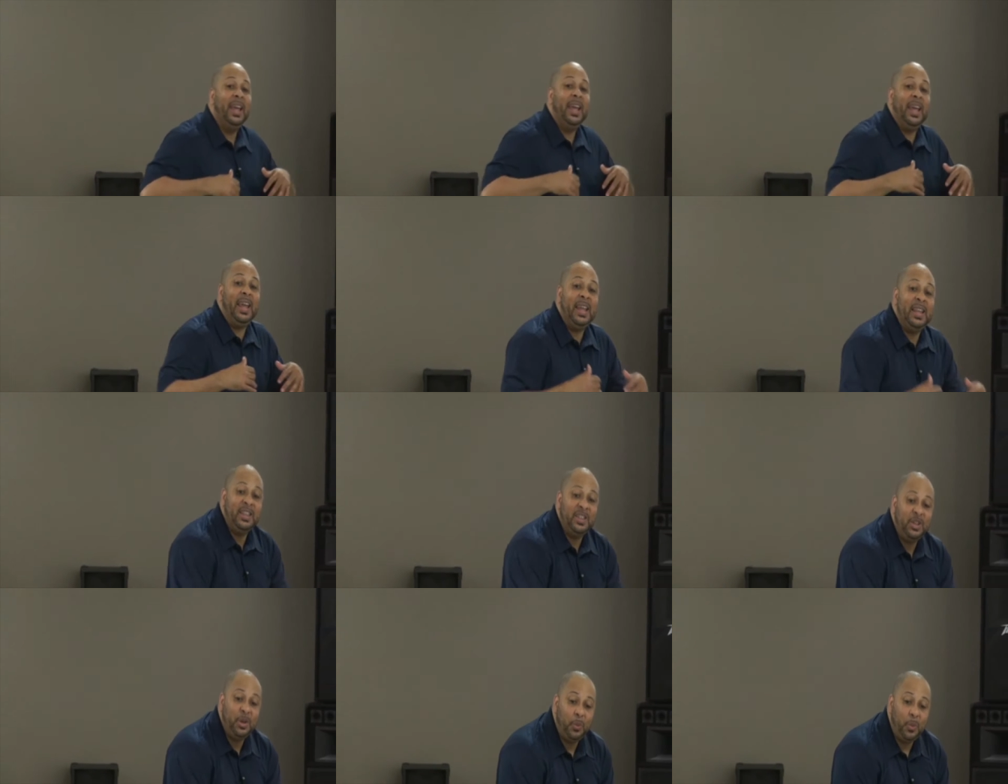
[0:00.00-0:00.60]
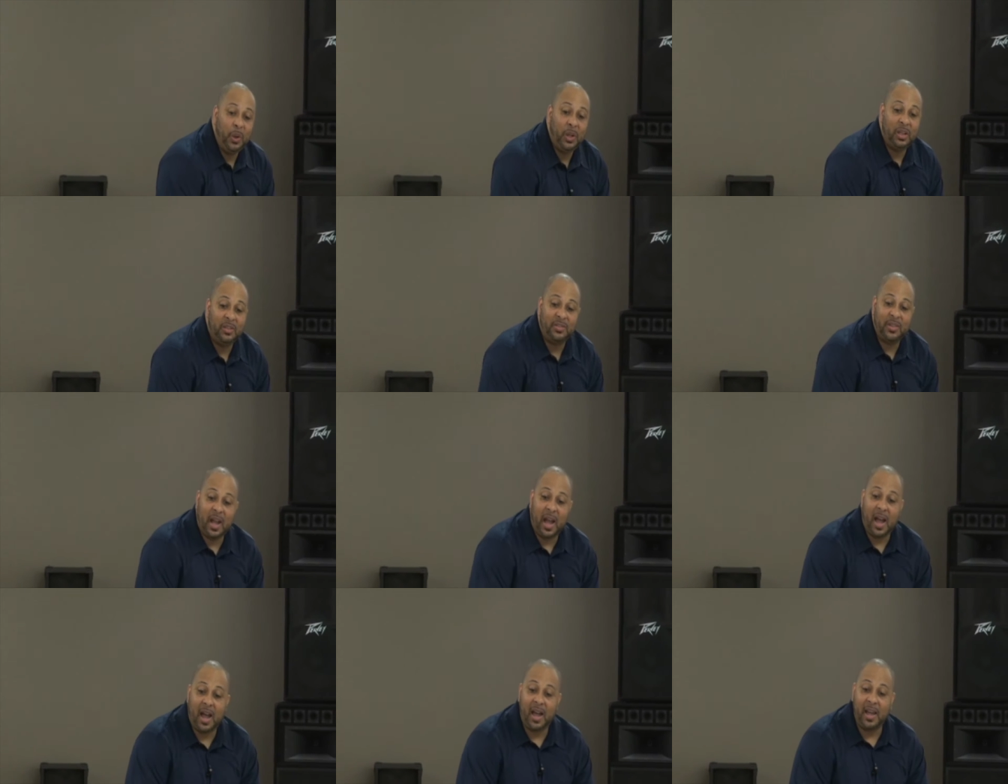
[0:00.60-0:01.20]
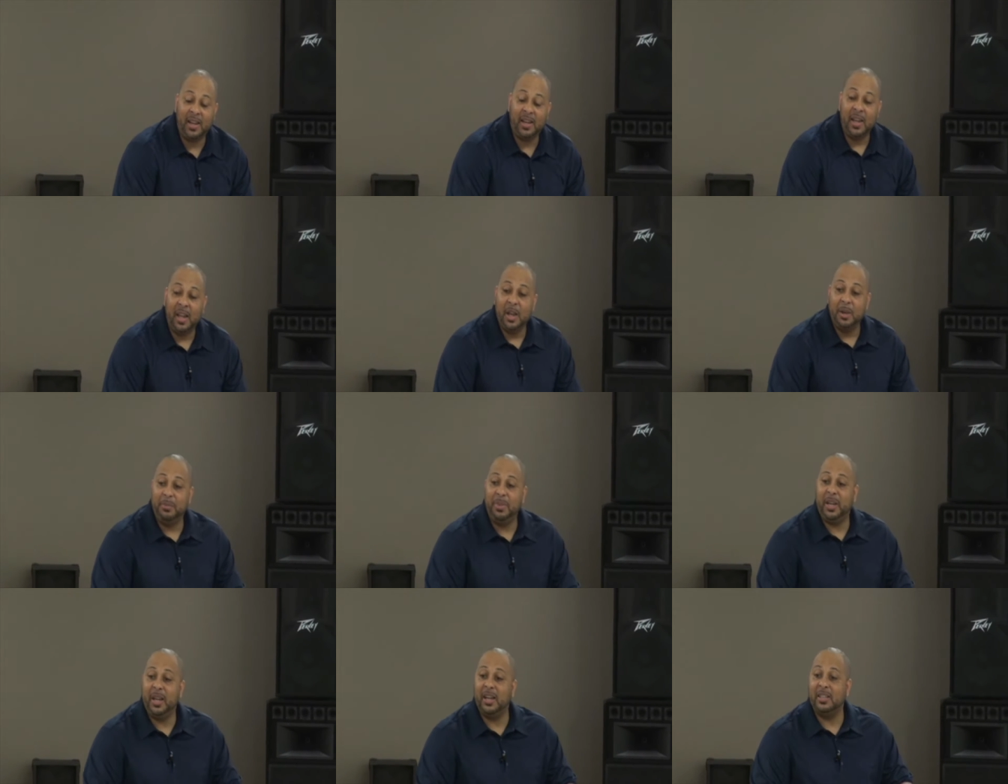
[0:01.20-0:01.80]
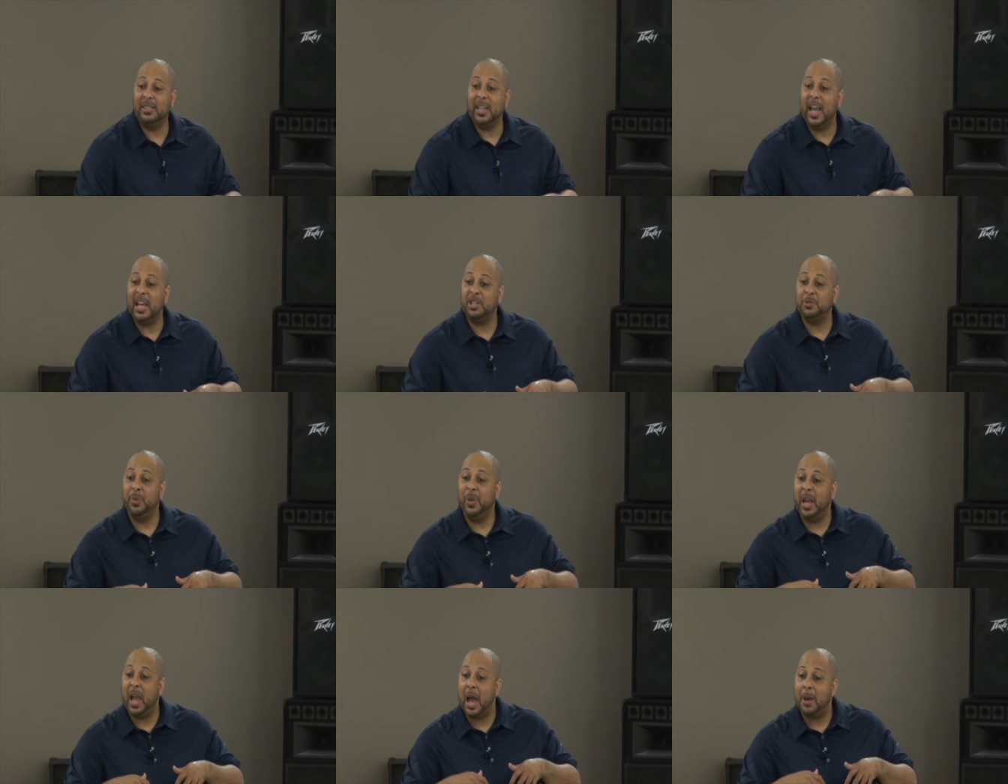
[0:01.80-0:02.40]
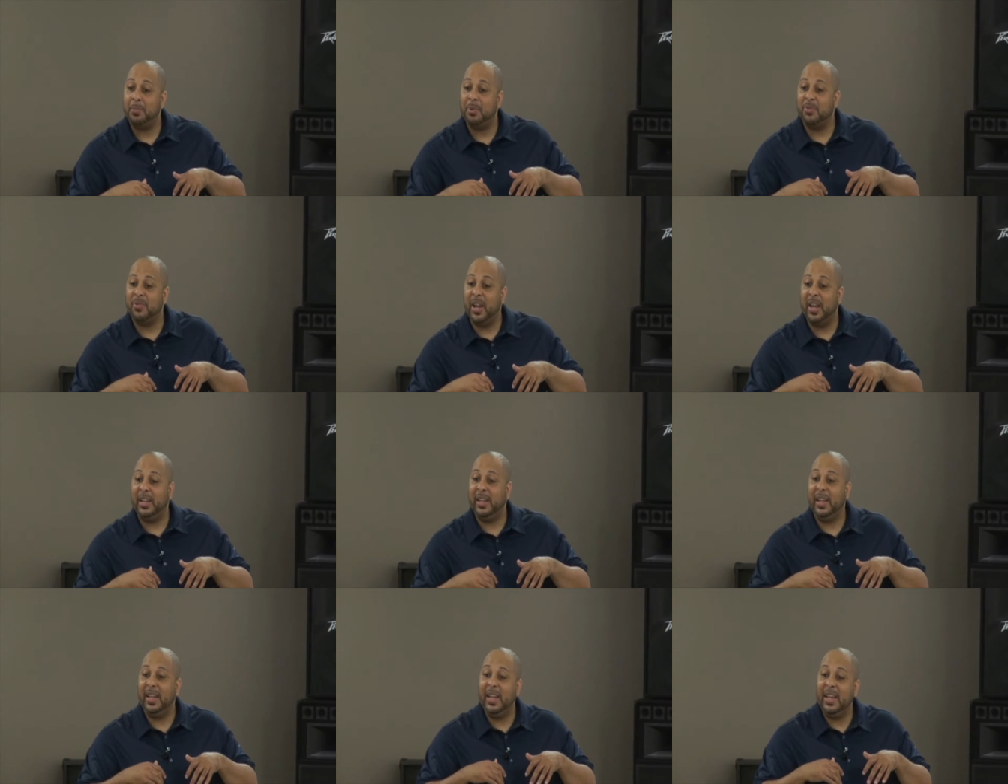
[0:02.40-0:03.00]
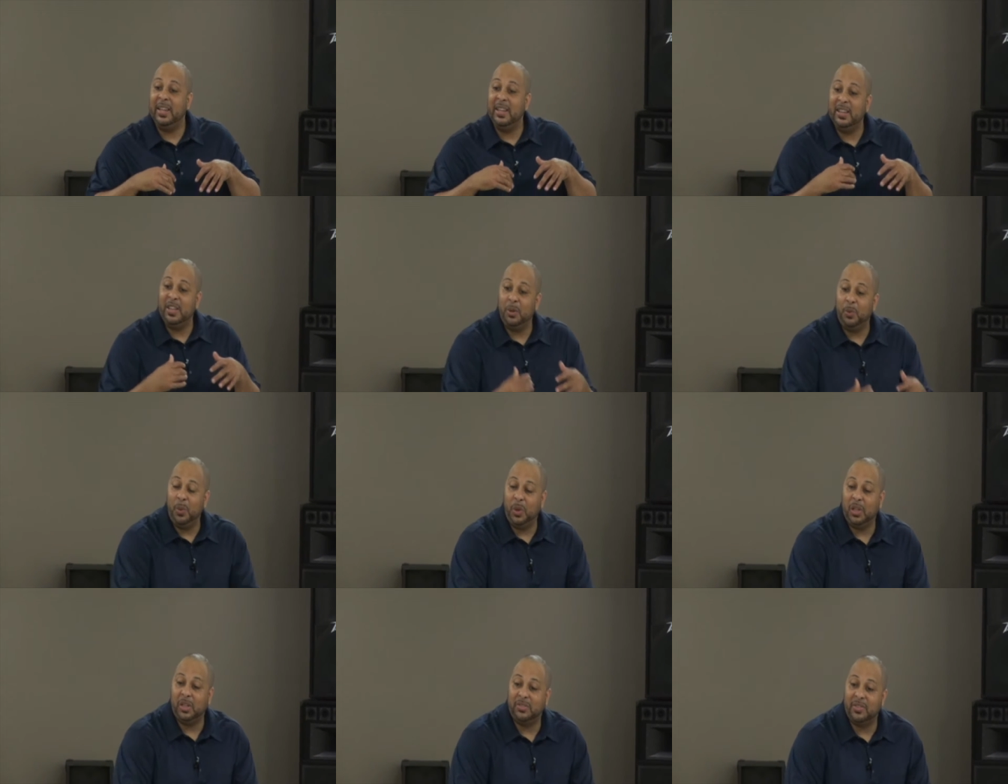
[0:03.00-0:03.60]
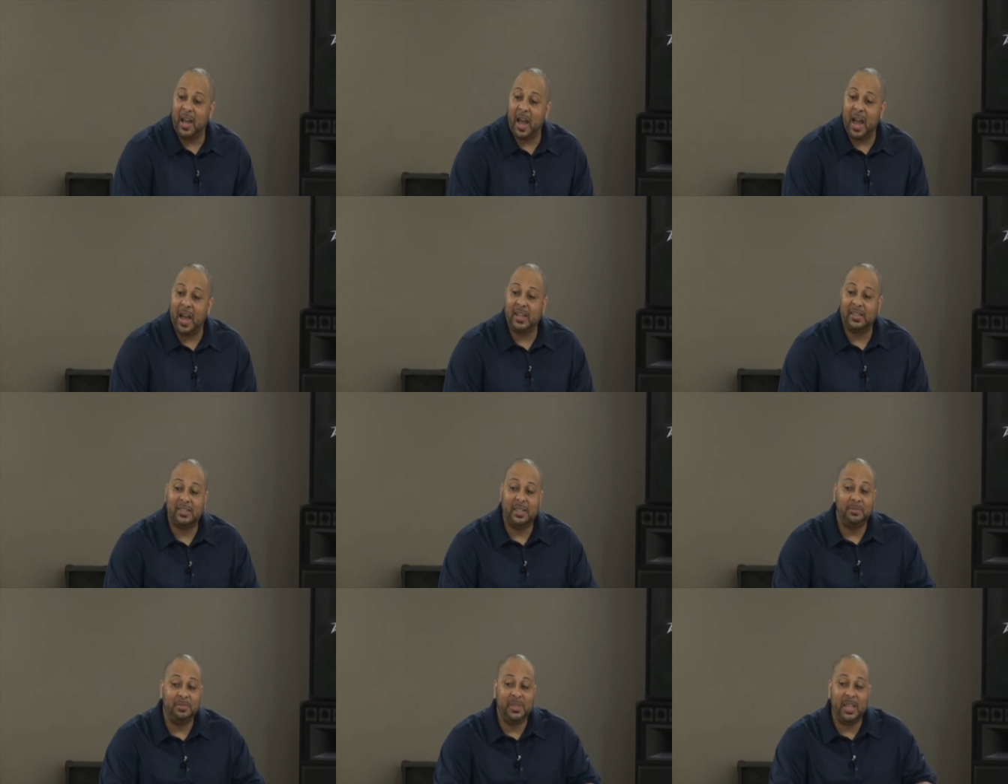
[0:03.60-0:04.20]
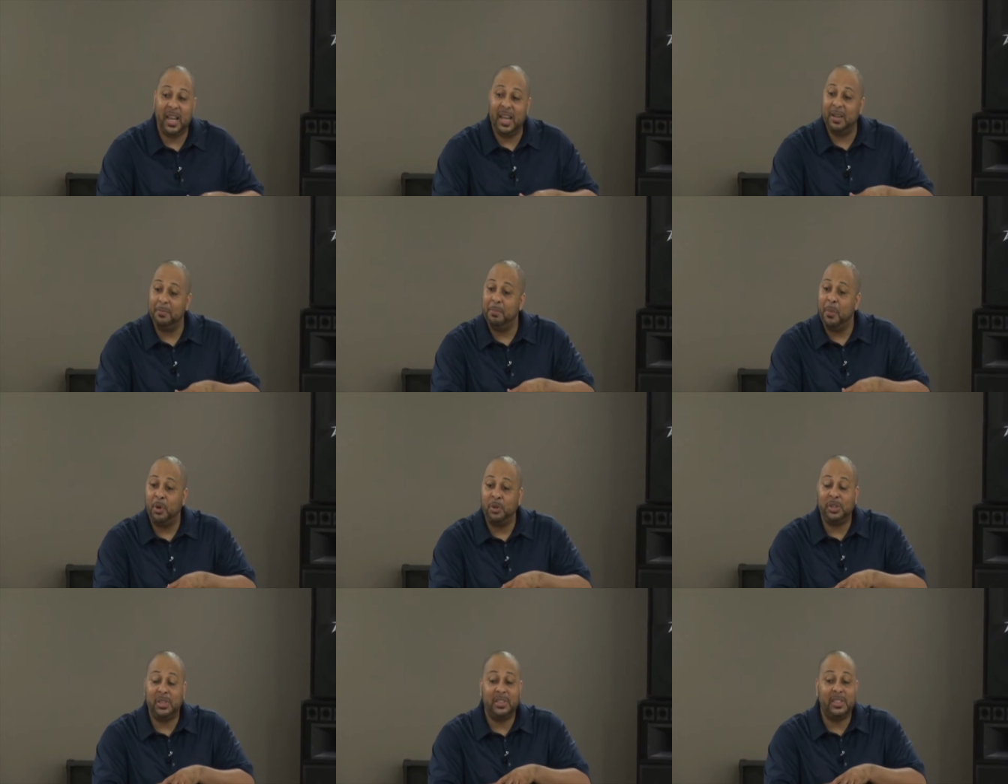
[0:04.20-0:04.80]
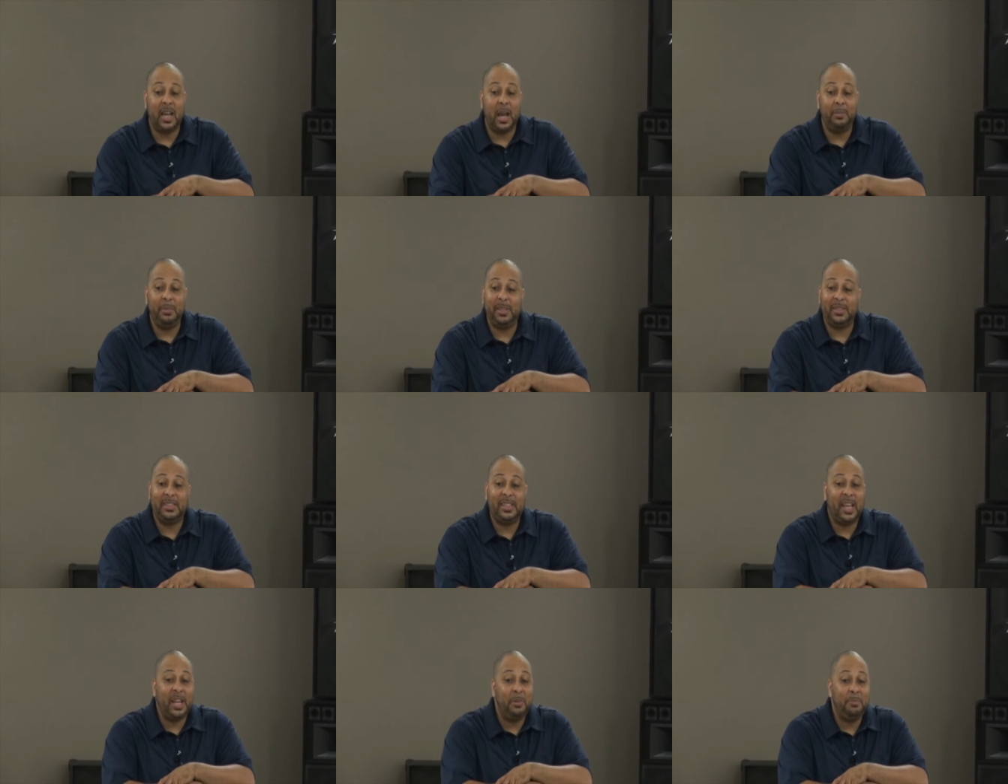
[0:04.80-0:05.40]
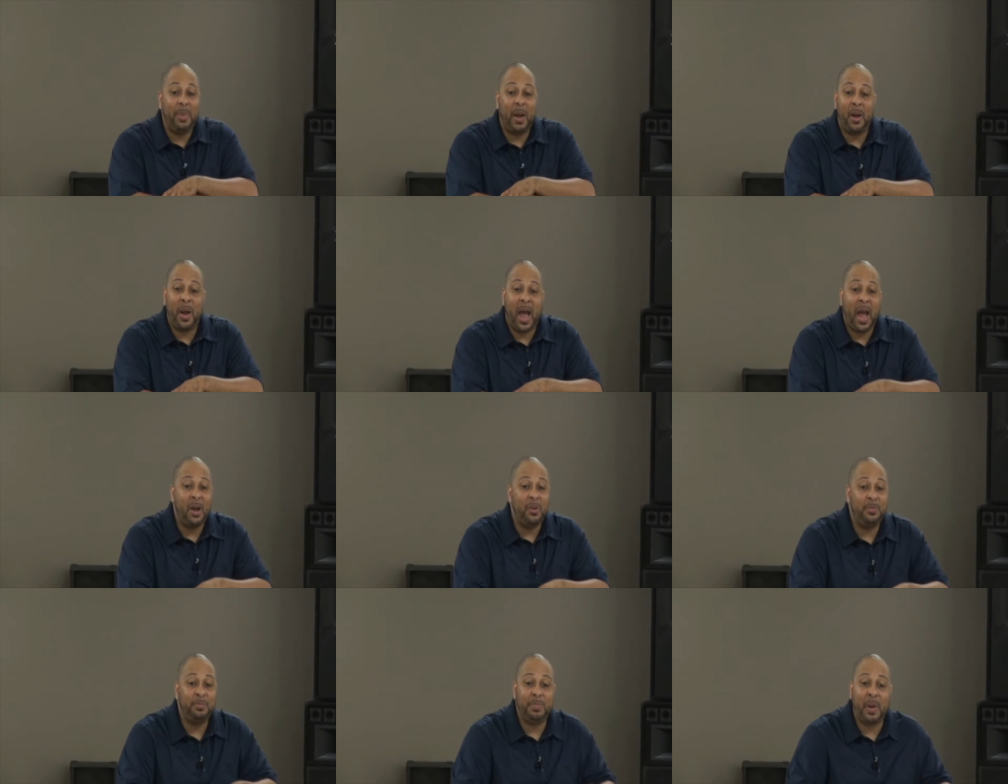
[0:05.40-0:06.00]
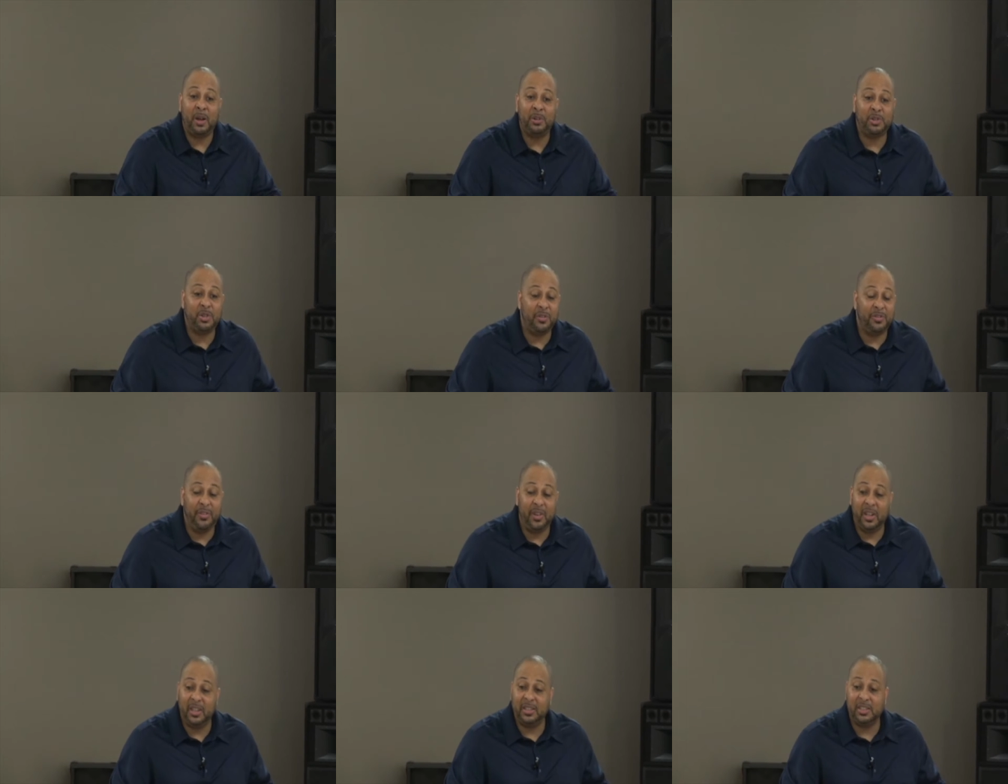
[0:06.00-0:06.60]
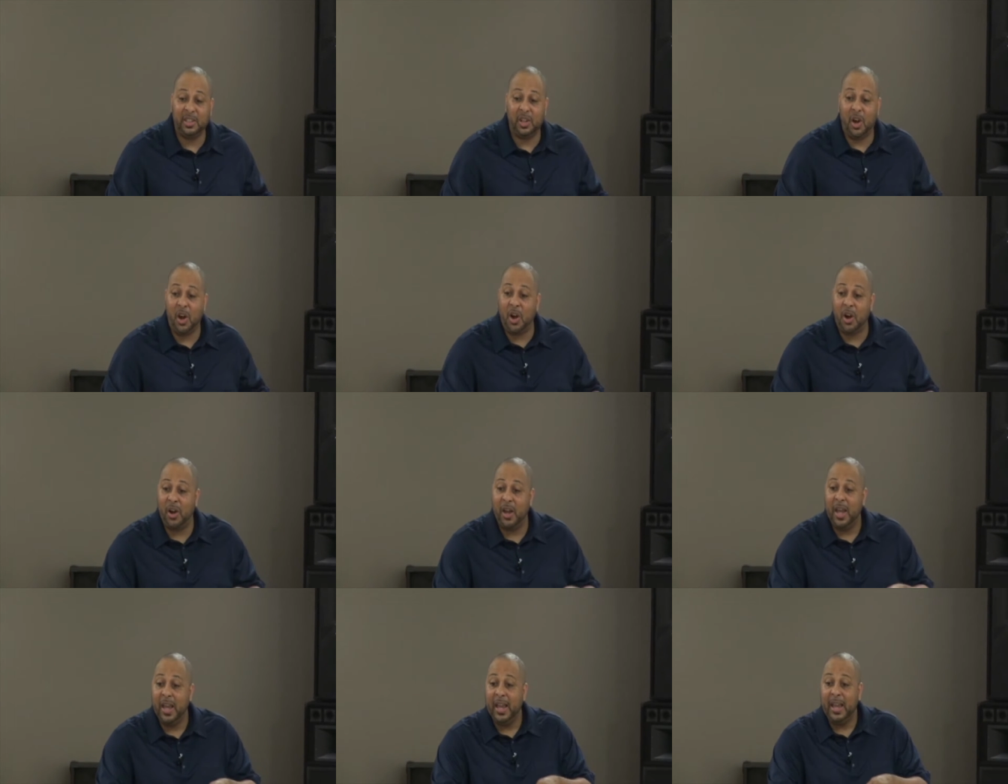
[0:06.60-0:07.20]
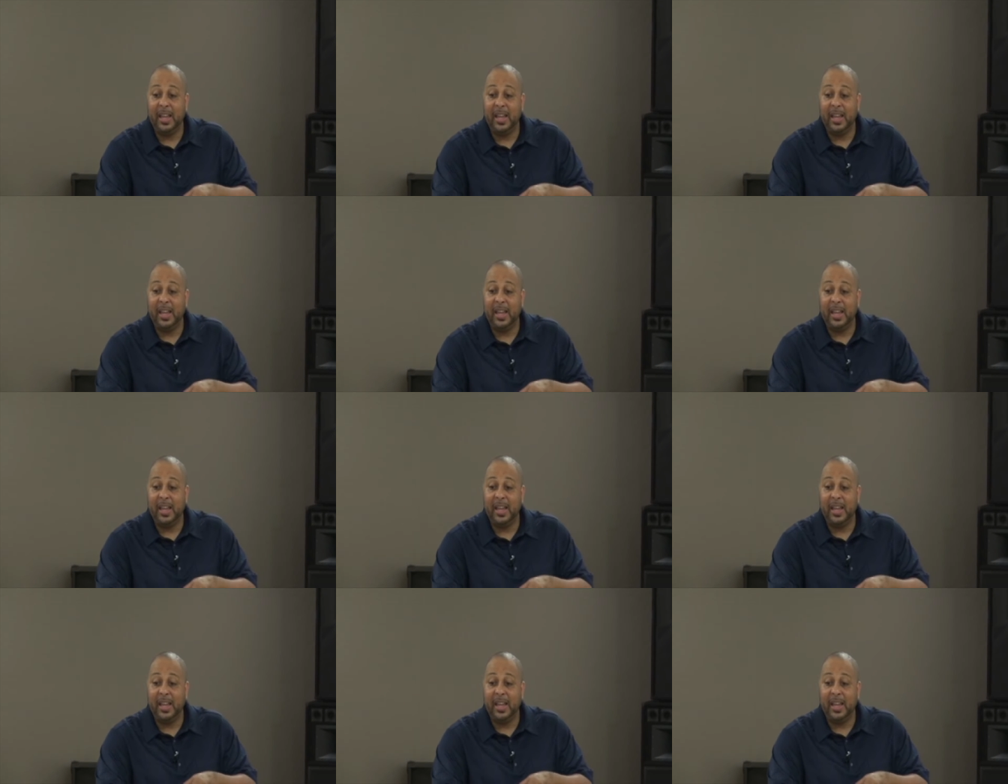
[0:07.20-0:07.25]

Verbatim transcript: in the will of God because as we operate in the will of God, sometimes most of the time it's not about how, about your feelings at all.